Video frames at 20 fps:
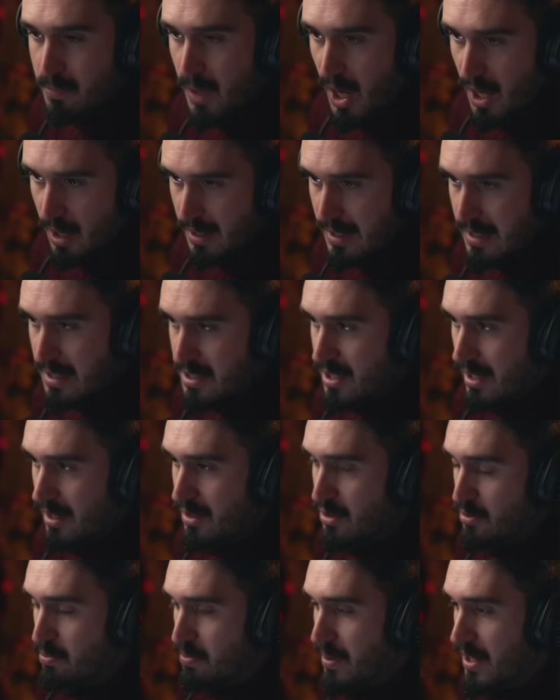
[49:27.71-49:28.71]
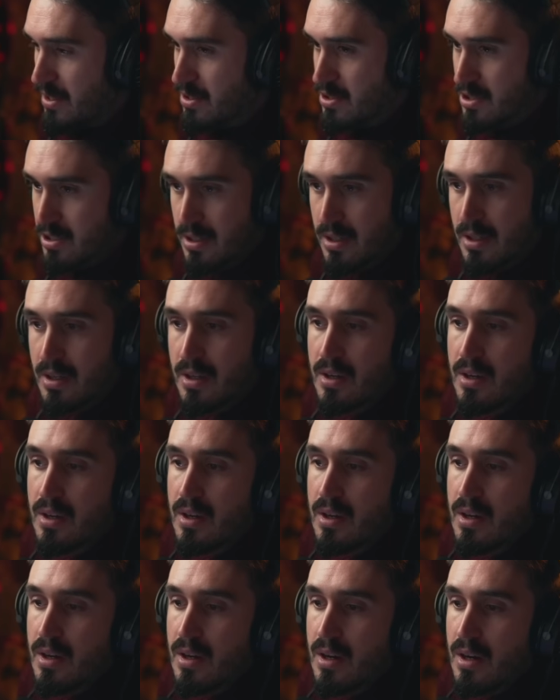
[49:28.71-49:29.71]
glissando patch.
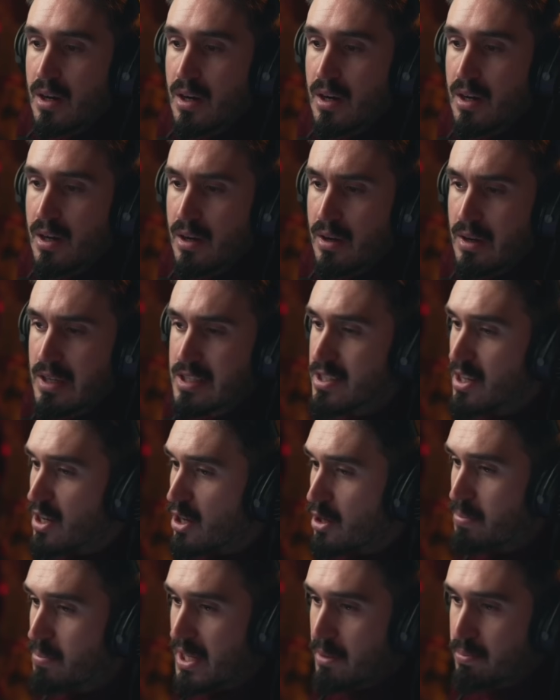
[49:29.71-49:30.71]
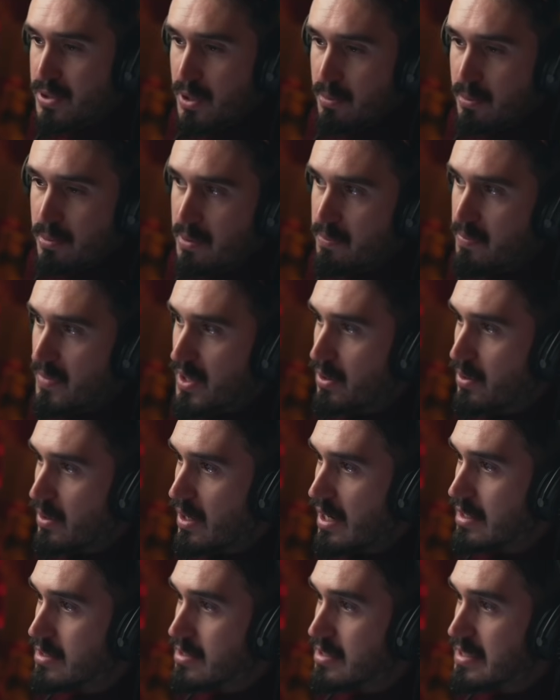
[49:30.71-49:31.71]
It's not a big problem though.
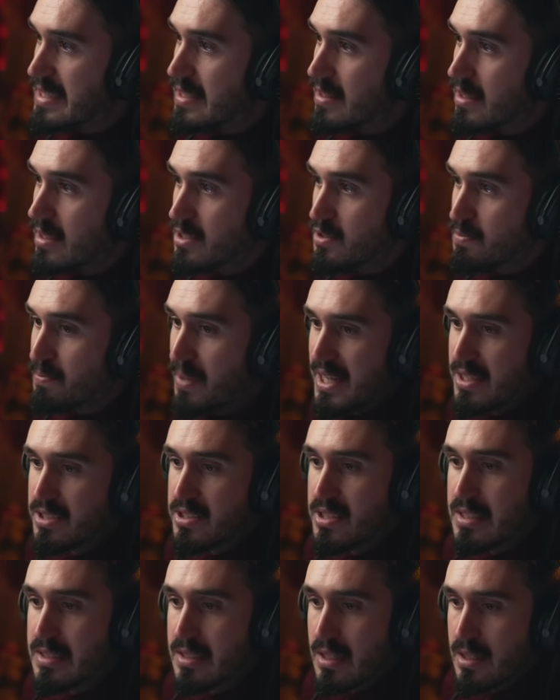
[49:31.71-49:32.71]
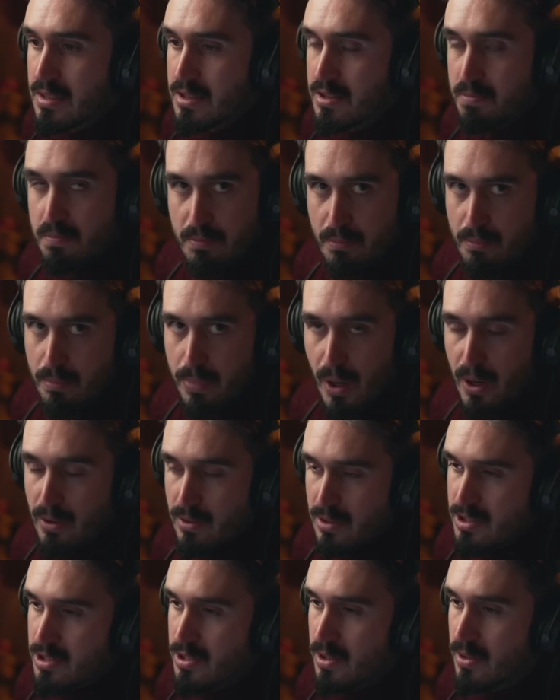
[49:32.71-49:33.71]
I see these patches as
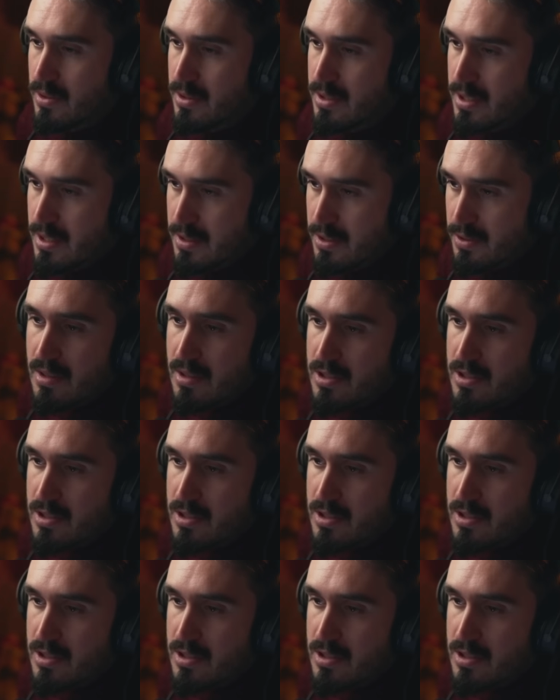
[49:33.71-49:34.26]
bonus content.